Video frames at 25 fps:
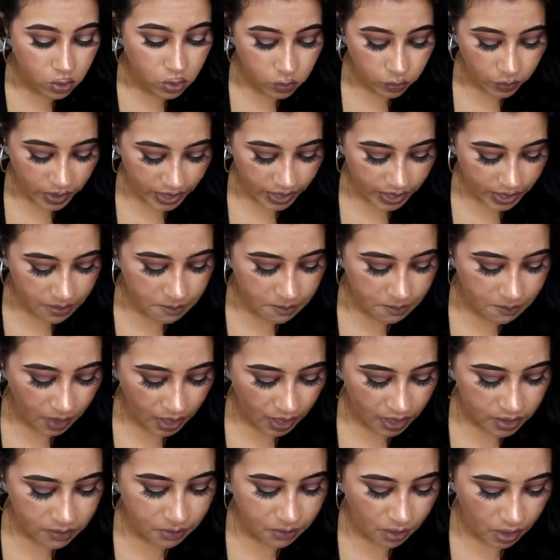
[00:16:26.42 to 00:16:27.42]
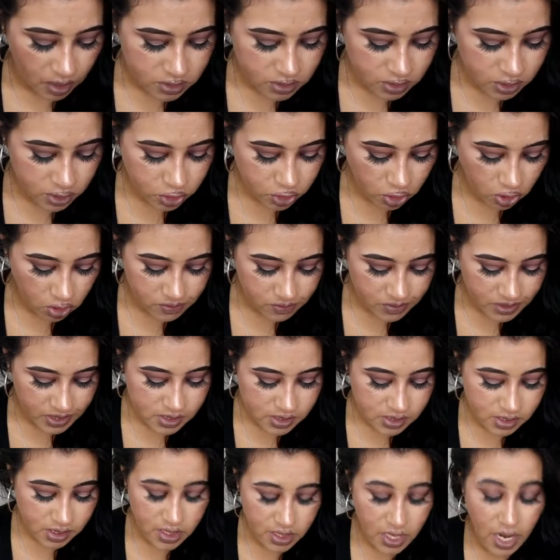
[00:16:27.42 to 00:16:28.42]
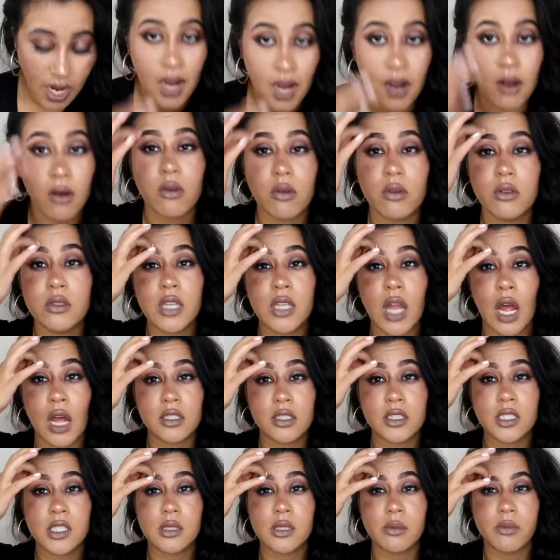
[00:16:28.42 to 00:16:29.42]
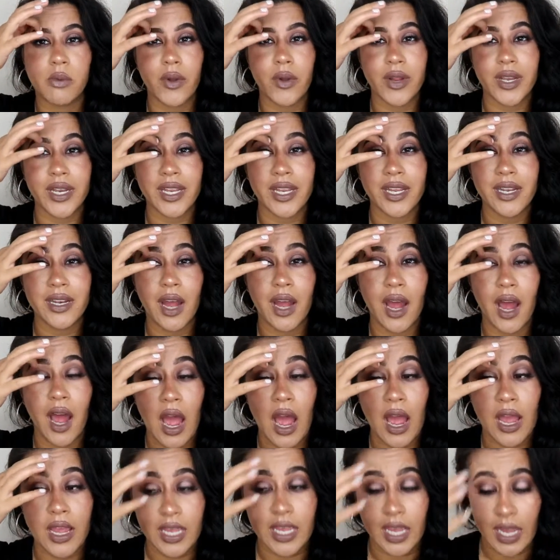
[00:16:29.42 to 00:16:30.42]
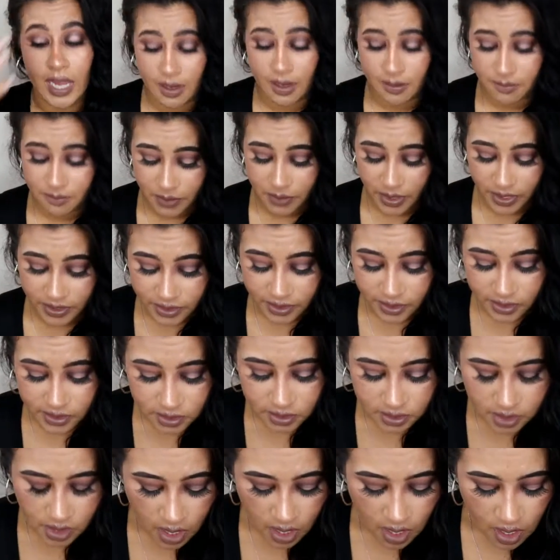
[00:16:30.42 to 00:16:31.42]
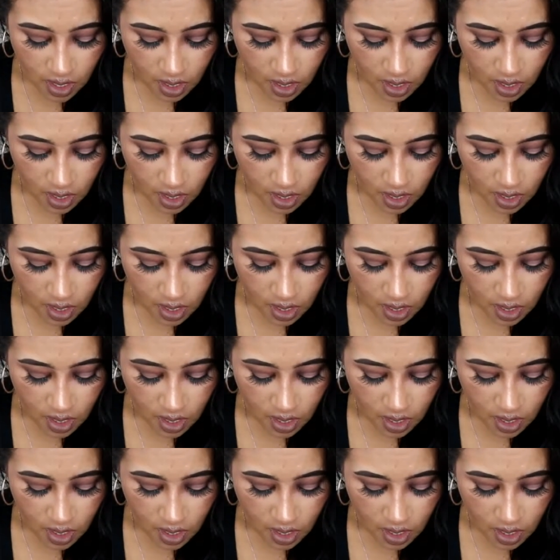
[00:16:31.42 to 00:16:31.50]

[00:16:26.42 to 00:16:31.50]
great my Boxycharm is and how not disappointed I am by this.